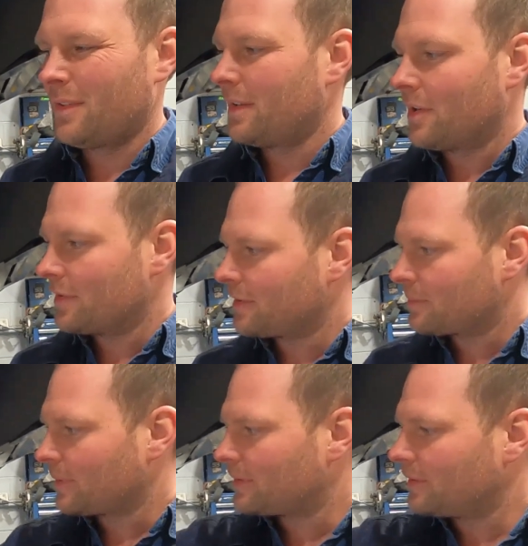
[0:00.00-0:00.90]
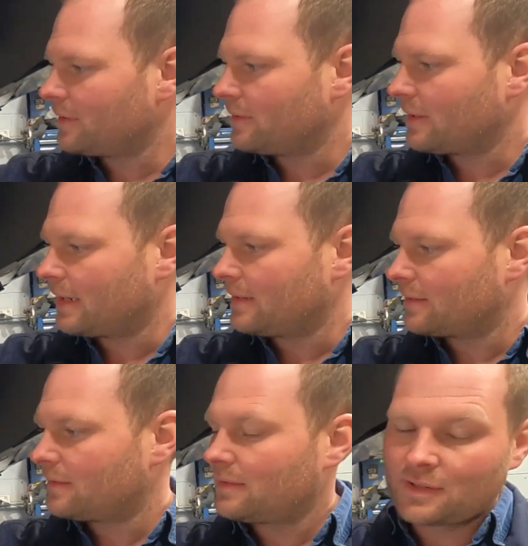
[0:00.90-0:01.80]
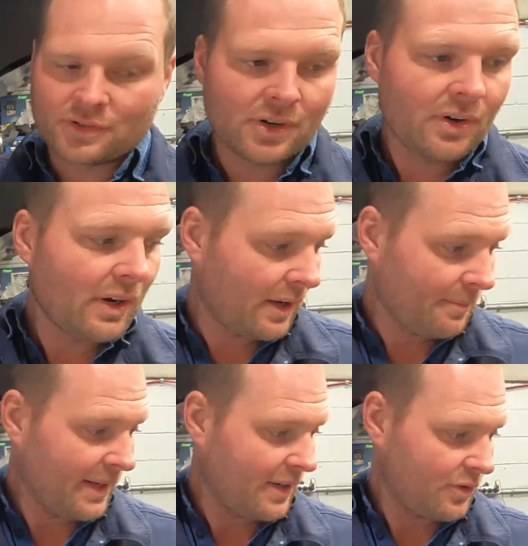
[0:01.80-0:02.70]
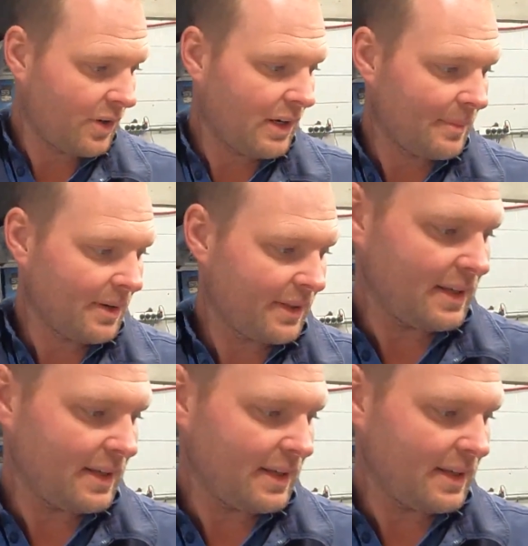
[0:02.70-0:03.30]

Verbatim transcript: not the nicest ones to do, and control a complete control arm like